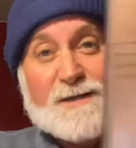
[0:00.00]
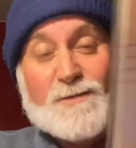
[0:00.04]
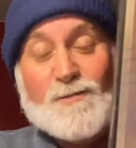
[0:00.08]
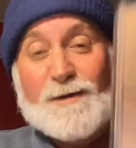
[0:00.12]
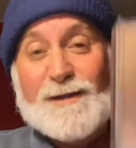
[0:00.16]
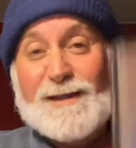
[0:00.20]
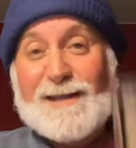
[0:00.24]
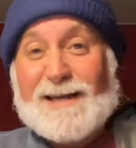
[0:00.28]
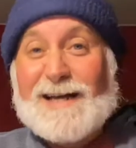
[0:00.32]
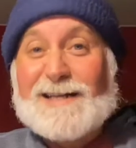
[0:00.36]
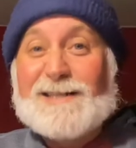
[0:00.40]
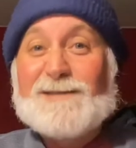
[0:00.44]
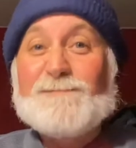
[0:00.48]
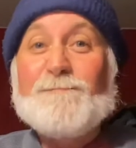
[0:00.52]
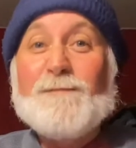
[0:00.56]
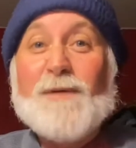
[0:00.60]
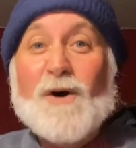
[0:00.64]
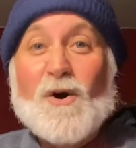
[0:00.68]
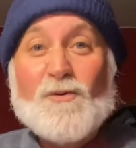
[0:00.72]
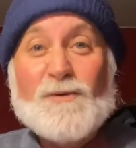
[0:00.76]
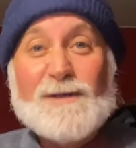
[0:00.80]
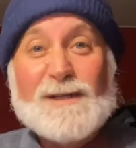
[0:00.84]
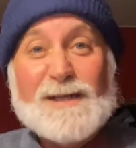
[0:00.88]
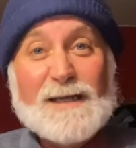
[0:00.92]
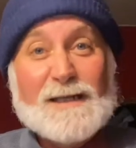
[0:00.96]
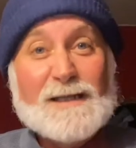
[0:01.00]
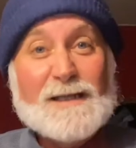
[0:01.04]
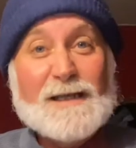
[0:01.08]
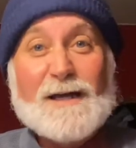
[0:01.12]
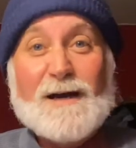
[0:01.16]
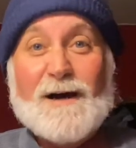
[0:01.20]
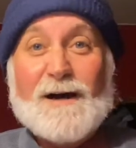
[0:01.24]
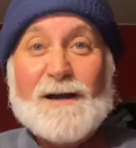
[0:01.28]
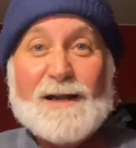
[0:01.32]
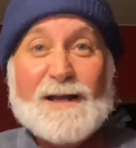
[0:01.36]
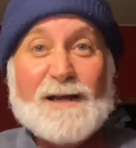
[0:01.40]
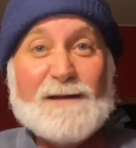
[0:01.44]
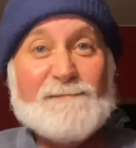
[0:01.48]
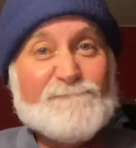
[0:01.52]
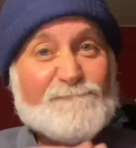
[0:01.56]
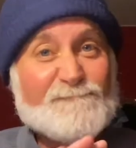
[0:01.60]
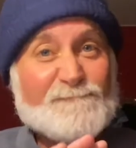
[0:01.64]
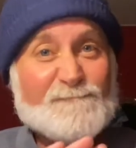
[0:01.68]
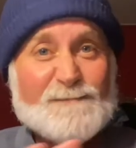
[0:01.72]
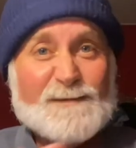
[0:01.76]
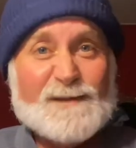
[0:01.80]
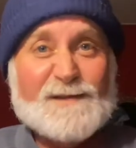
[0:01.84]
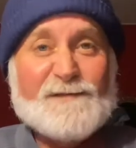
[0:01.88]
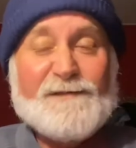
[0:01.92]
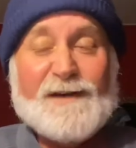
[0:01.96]
with has Bo Diddley on it
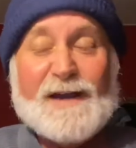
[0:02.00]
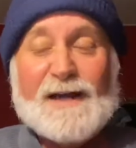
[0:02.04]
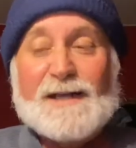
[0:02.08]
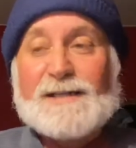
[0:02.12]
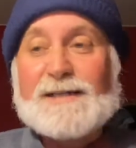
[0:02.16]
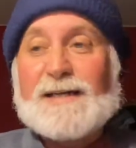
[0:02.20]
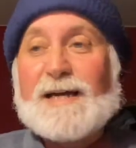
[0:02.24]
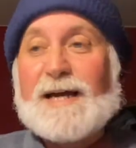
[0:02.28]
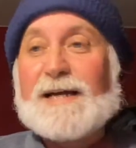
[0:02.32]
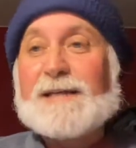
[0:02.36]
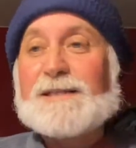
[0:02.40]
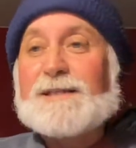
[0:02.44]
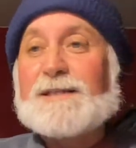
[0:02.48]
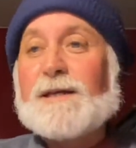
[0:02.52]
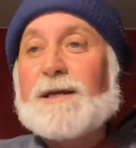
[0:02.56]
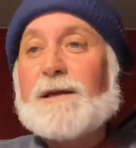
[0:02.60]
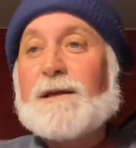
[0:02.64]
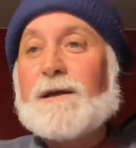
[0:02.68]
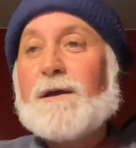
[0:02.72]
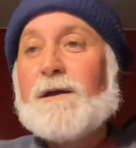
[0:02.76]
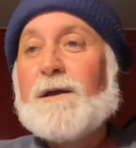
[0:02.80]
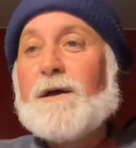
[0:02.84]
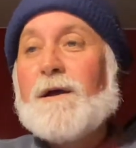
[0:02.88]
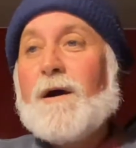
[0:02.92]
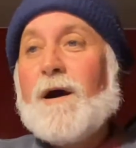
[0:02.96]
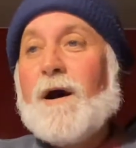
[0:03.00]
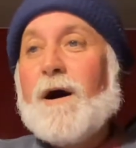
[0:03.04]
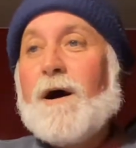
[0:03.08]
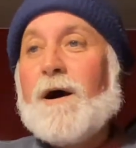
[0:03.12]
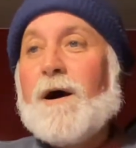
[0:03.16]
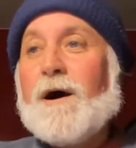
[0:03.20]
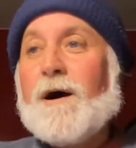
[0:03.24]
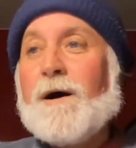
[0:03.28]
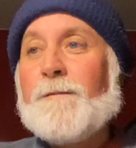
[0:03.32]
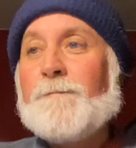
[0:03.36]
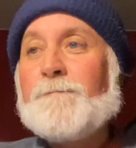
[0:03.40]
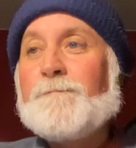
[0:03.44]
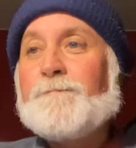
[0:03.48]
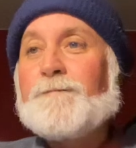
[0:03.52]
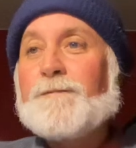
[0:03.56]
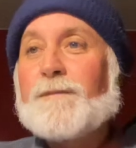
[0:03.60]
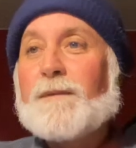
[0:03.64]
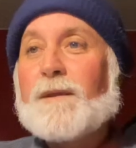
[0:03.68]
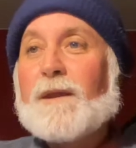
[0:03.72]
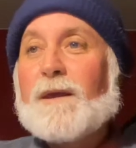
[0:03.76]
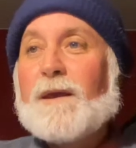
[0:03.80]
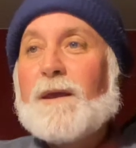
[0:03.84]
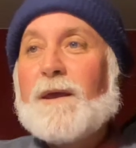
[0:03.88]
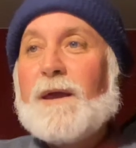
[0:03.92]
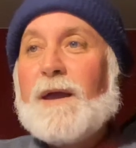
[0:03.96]
it's fantastic. Um,
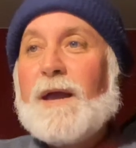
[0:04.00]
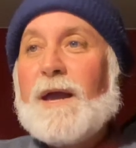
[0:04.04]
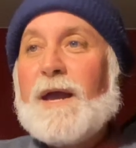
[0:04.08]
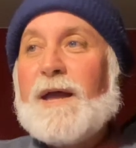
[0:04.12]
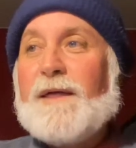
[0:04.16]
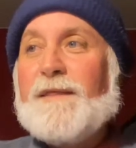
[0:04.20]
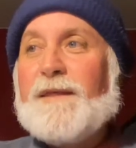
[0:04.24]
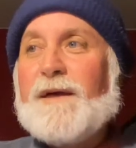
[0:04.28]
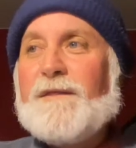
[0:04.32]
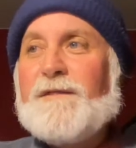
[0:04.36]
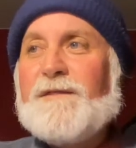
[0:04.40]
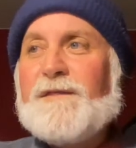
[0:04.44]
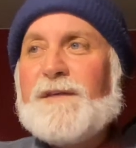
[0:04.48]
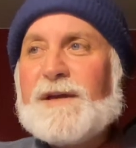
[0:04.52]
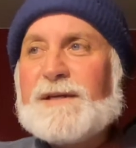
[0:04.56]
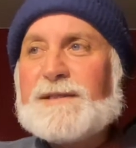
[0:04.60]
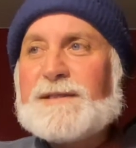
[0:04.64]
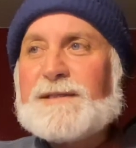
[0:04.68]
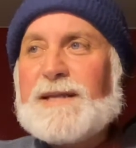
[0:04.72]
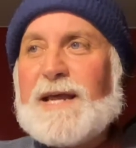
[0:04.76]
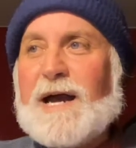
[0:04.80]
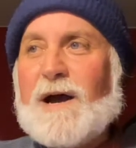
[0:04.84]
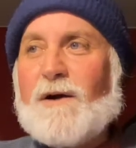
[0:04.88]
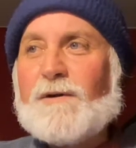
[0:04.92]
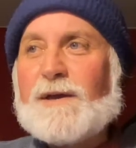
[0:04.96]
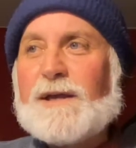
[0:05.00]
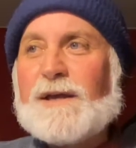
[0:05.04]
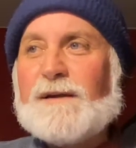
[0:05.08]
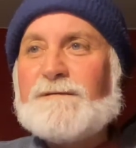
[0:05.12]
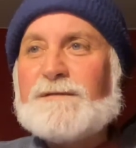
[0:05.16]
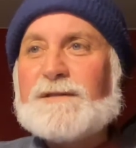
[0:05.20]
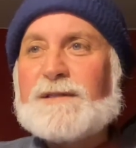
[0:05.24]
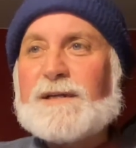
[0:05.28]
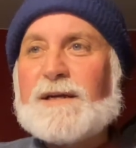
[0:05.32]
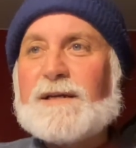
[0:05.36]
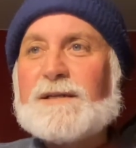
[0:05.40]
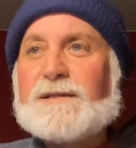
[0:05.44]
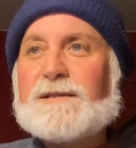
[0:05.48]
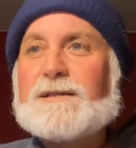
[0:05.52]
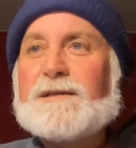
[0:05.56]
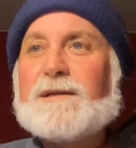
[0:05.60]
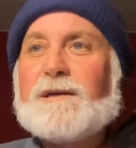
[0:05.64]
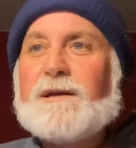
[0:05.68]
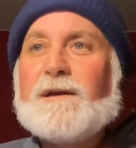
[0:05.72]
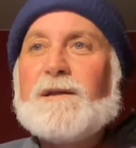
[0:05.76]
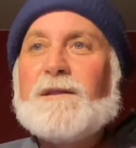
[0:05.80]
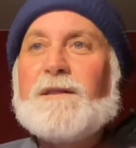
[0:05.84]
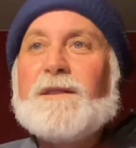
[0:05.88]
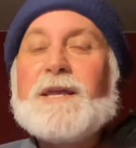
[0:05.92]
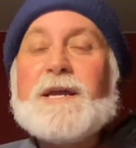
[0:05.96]
and then this now gives us
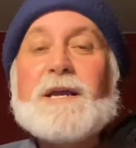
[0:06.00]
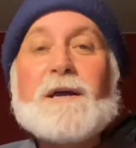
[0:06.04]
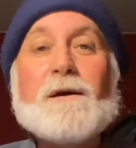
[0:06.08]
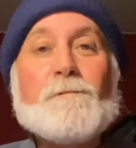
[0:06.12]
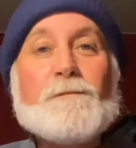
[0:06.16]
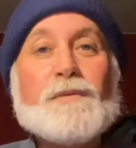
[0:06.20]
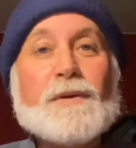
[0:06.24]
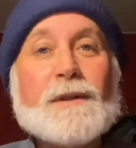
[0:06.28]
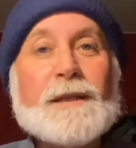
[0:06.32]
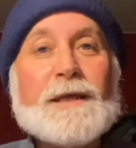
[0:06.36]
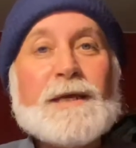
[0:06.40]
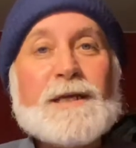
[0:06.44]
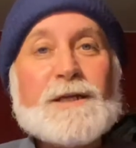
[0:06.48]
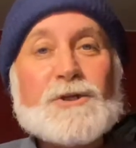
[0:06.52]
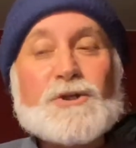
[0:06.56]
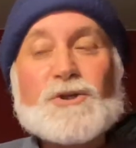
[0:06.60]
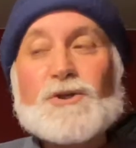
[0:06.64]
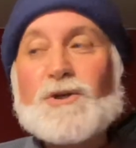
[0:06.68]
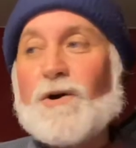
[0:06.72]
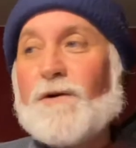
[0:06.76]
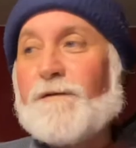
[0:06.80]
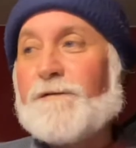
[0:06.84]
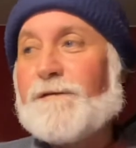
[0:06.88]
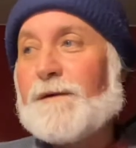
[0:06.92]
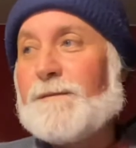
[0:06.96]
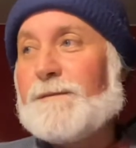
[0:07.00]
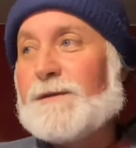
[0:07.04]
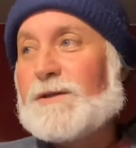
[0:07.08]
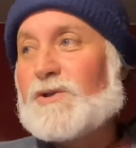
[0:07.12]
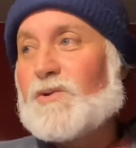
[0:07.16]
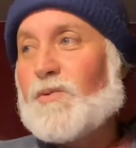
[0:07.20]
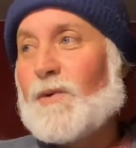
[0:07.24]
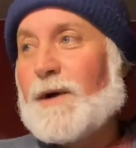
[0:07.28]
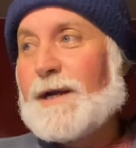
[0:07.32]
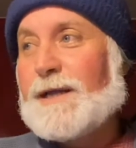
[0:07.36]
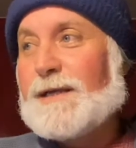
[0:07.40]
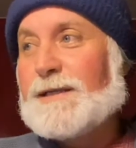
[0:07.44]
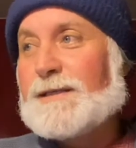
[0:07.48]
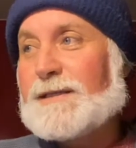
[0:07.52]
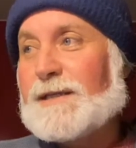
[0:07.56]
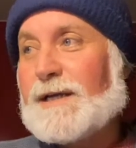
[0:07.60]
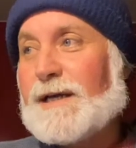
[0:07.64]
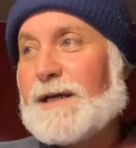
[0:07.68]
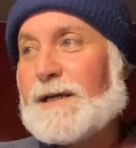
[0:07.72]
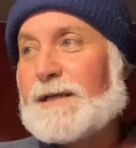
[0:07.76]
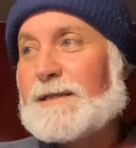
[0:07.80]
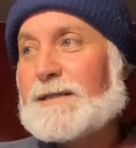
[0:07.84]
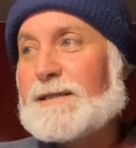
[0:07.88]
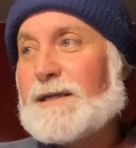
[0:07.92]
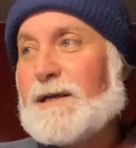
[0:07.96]
the complete show from the
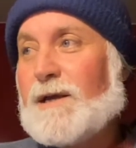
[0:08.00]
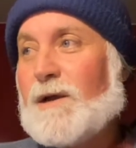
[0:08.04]
26